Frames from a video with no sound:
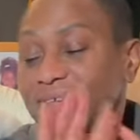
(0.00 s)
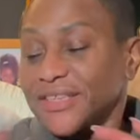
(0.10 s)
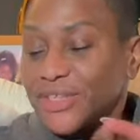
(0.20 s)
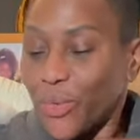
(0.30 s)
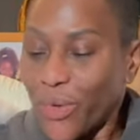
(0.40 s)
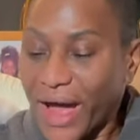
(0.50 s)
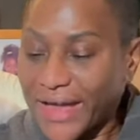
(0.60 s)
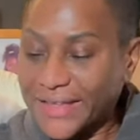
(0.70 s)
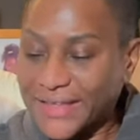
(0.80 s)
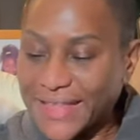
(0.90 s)
So
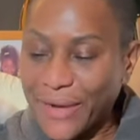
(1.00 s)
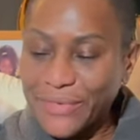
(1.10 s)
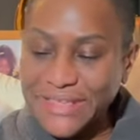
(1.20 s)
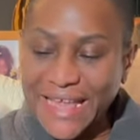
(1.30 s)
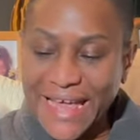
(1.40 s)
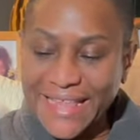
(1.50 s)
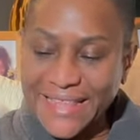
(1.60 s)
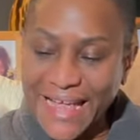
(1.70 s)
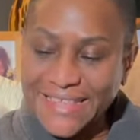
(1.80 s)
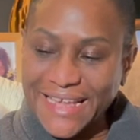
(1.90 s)
white, that was the end.
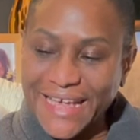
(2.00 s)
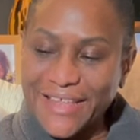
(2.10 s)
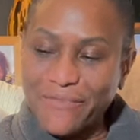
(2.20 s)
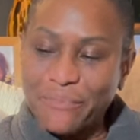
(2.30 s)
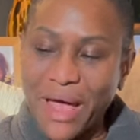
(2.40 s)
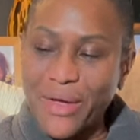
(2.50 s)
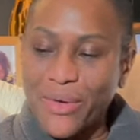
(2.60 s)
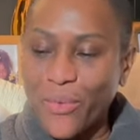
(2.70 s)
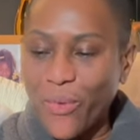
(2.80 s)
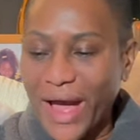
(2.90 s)
That's the end of my
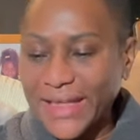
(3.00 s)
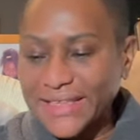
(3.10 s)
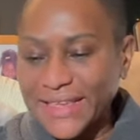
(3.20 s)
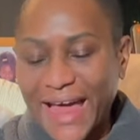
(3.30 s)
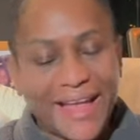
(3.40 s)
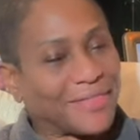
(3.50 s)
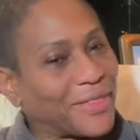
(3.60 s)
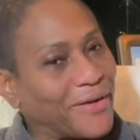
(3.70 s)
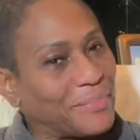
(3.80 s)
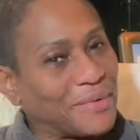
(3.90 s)
white light
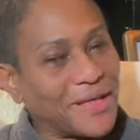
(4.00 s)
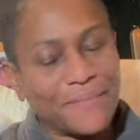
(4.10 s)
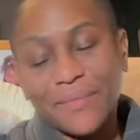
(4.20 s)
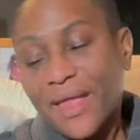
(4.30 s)
therapy.